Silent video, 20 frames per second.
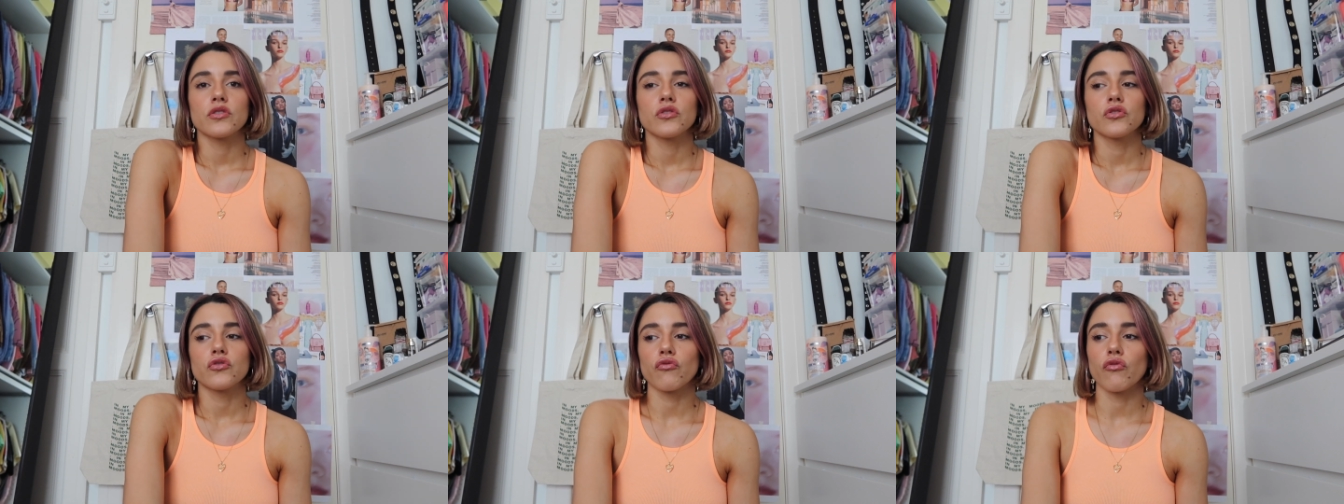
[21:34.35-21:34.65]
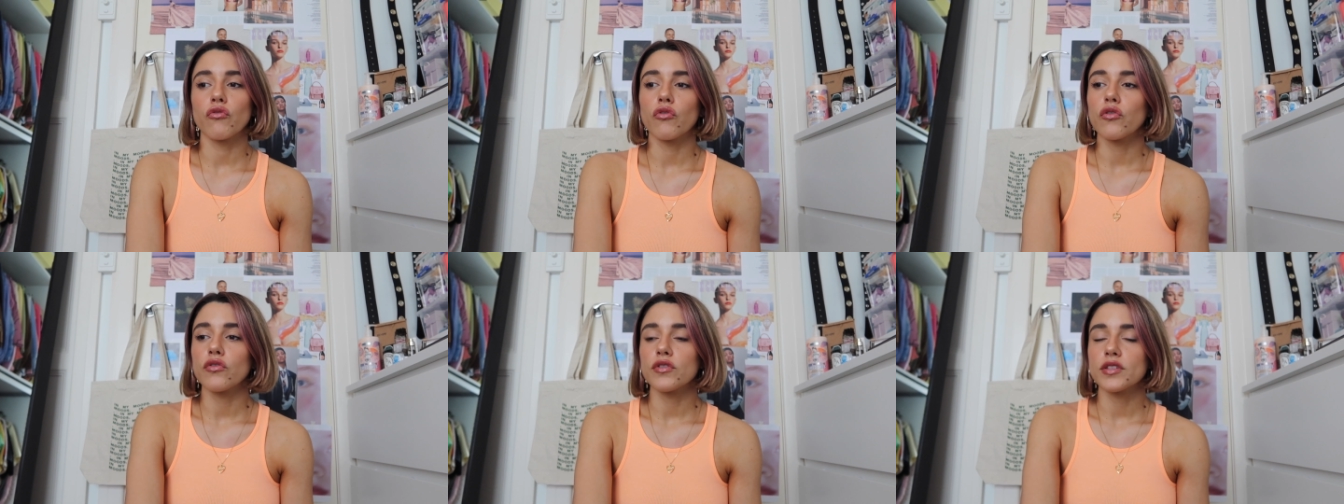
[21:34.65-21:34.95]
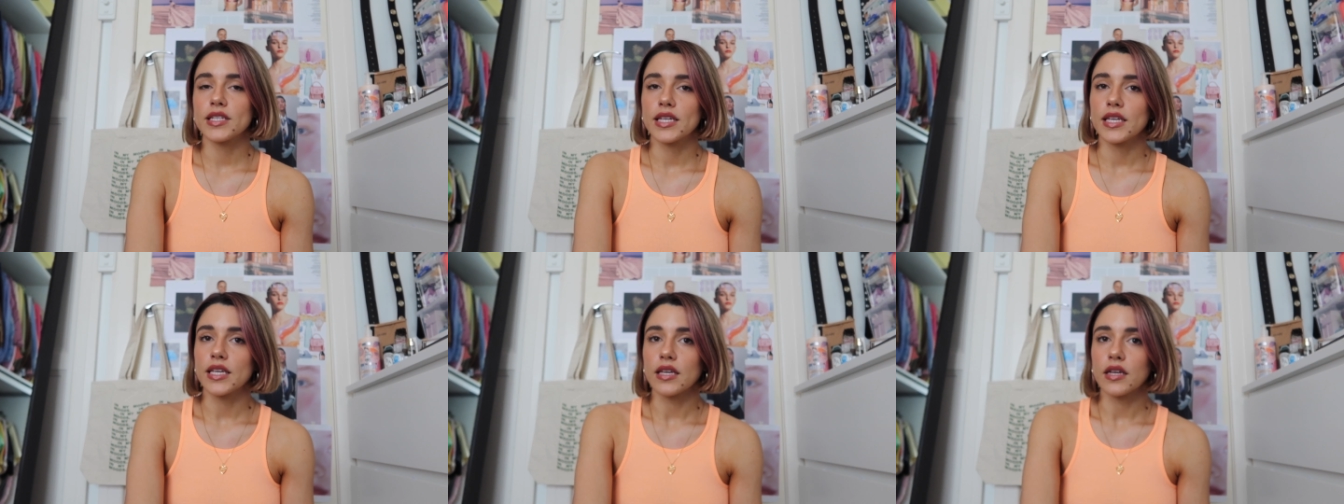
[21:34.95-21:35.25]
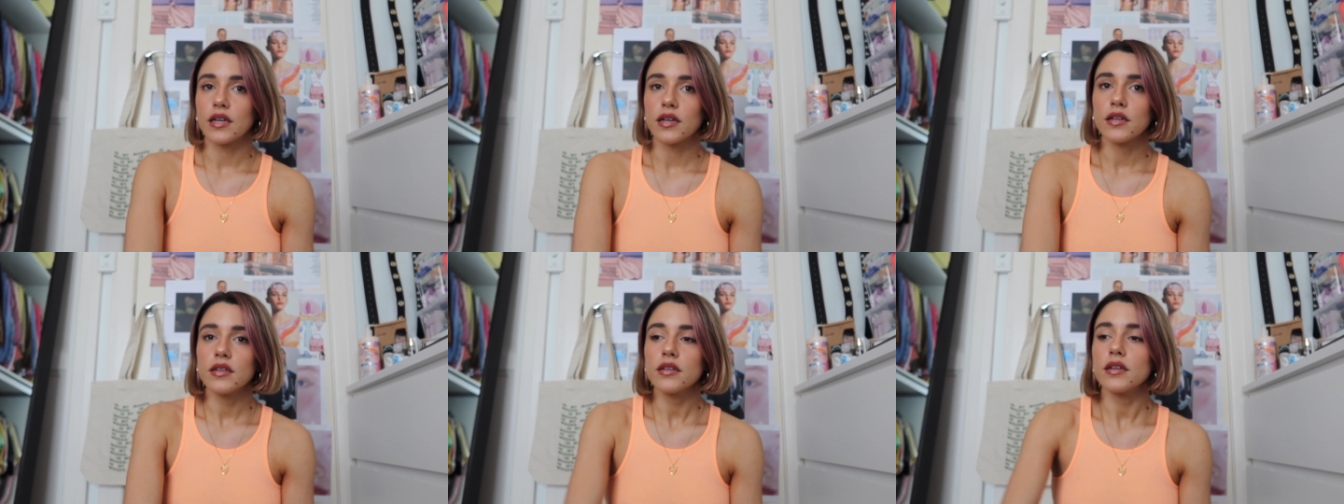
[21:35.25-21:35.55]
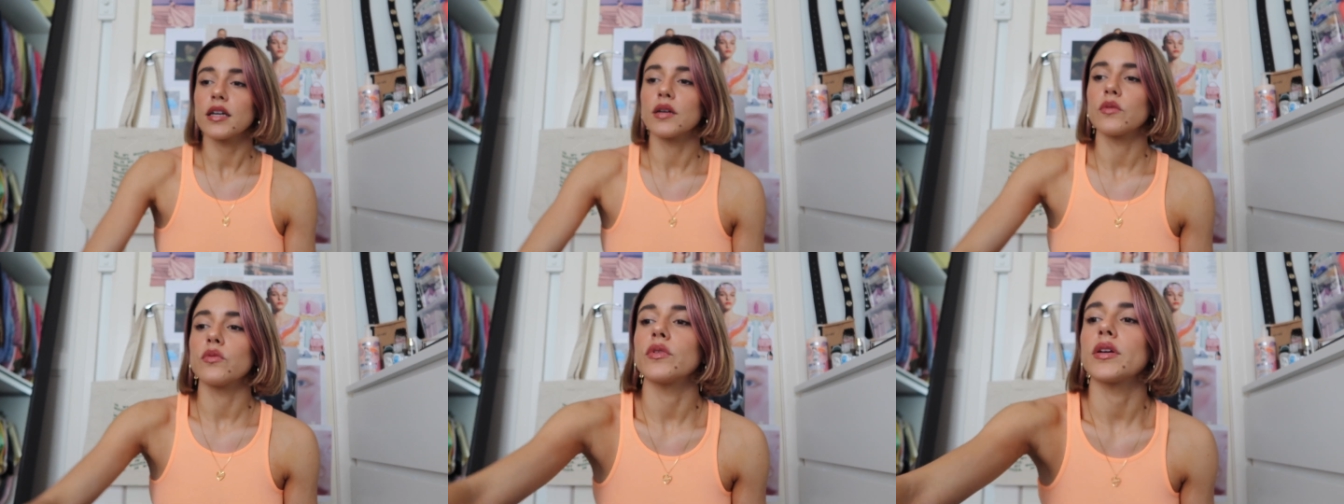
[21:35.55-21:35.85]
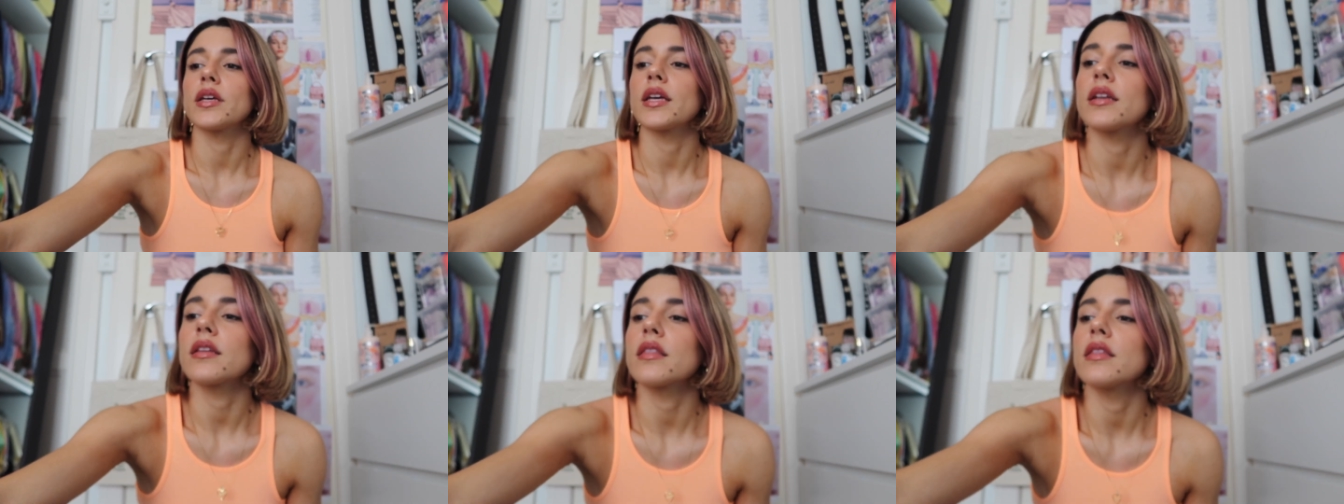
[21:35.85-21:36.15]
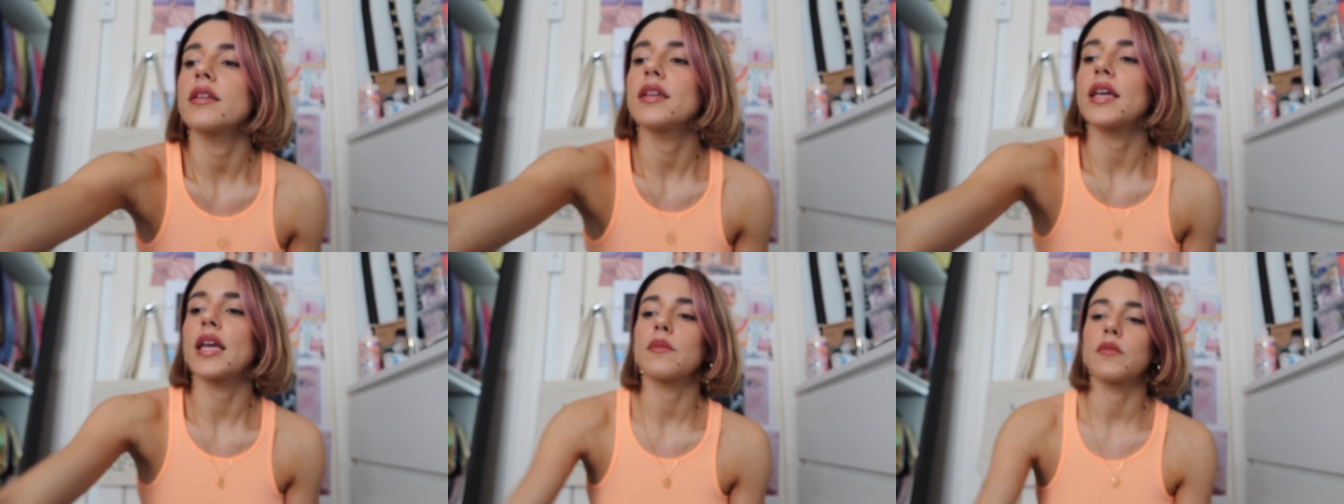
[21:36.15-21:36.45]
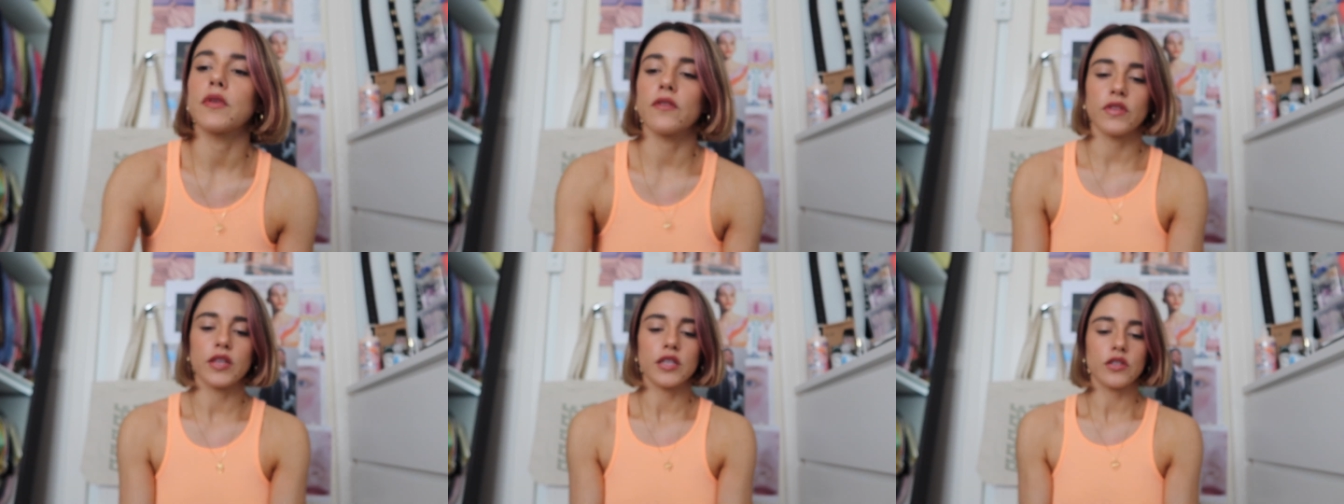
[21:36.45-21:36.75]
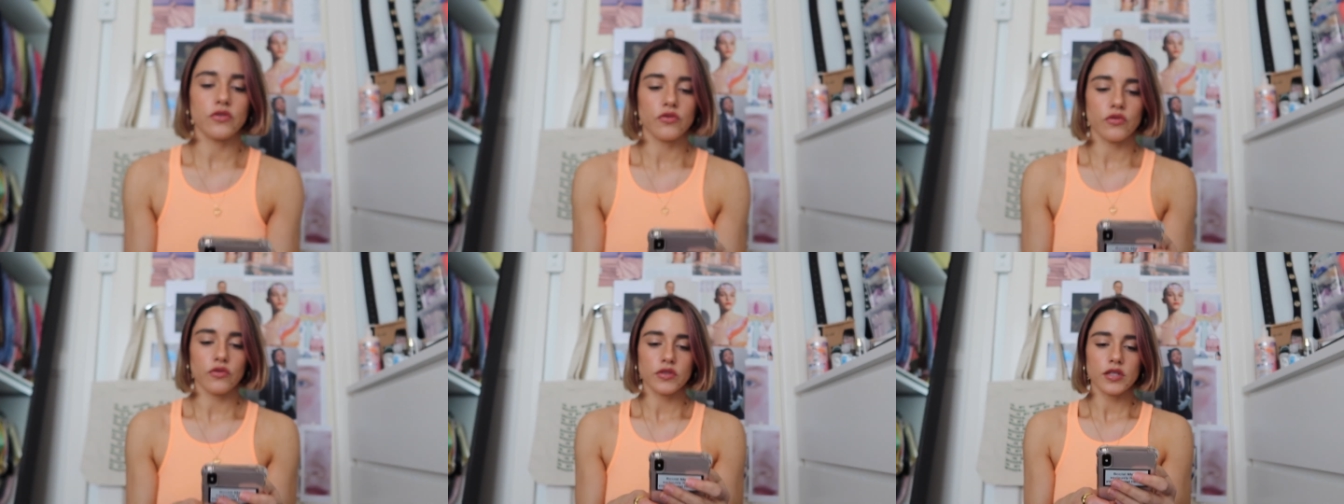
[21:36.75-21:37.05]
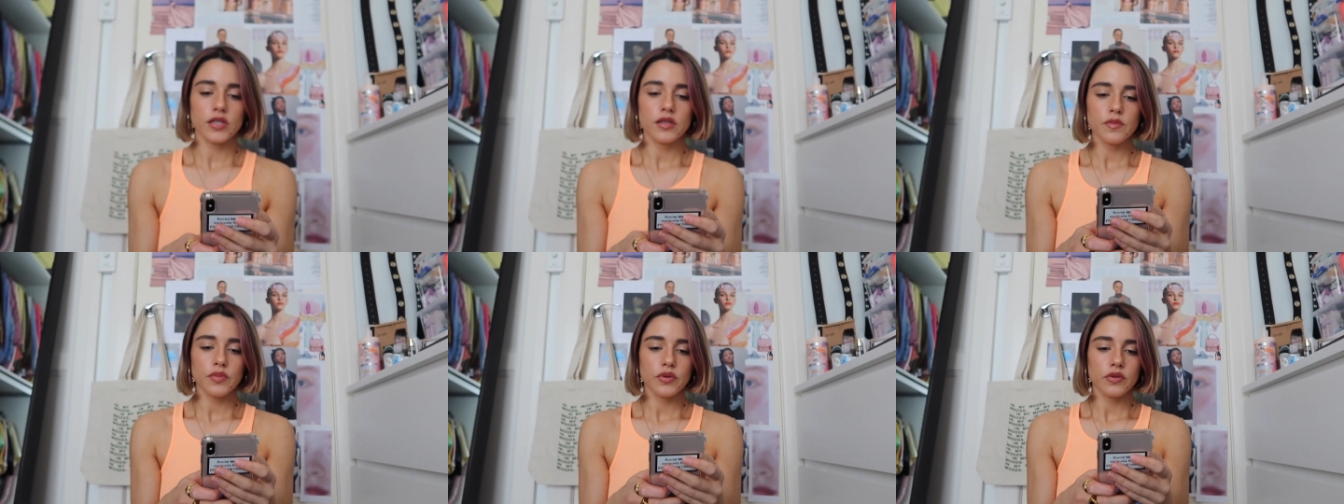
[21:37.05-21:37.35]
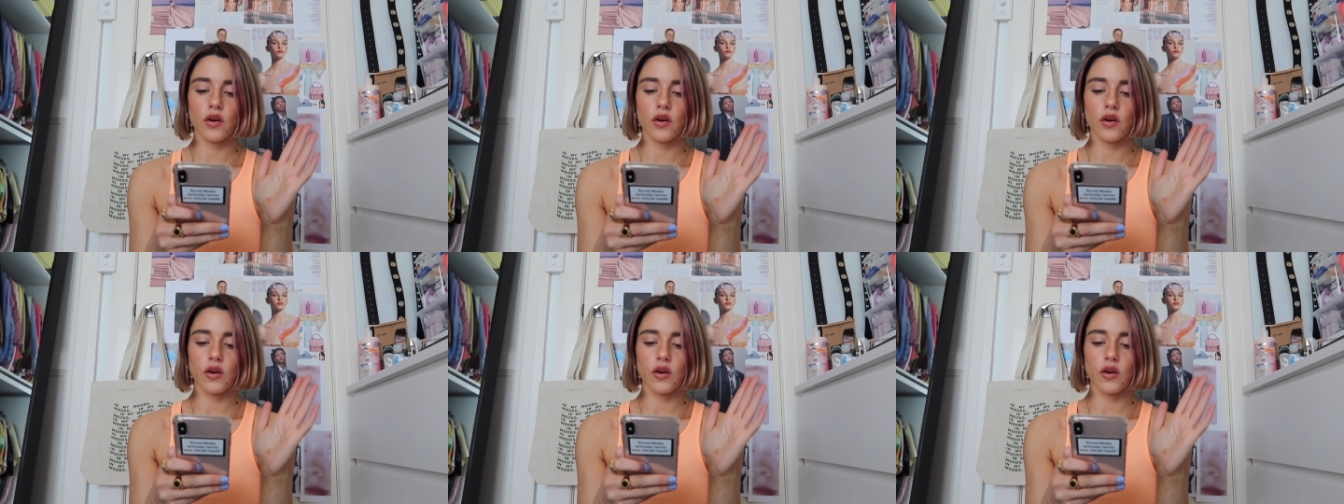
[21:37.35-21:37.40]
drawers here, I will get the name of these drawers up.